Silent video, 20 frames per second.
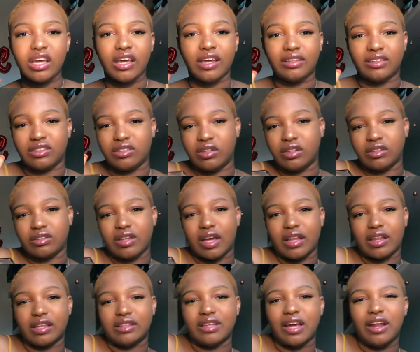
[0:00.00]
It just looks
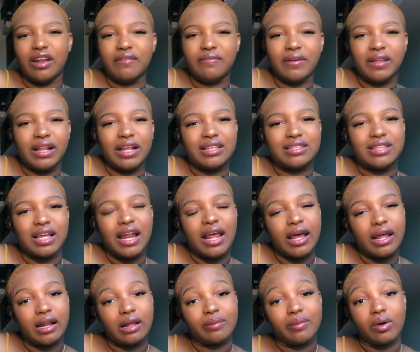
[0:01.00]
like this. I don't think they sell it
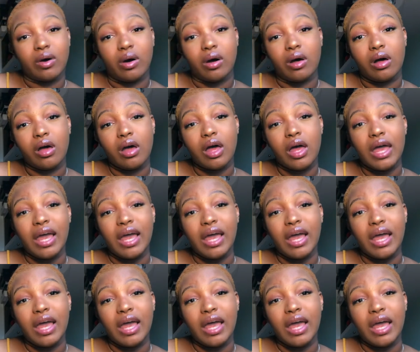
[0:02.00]
anymore.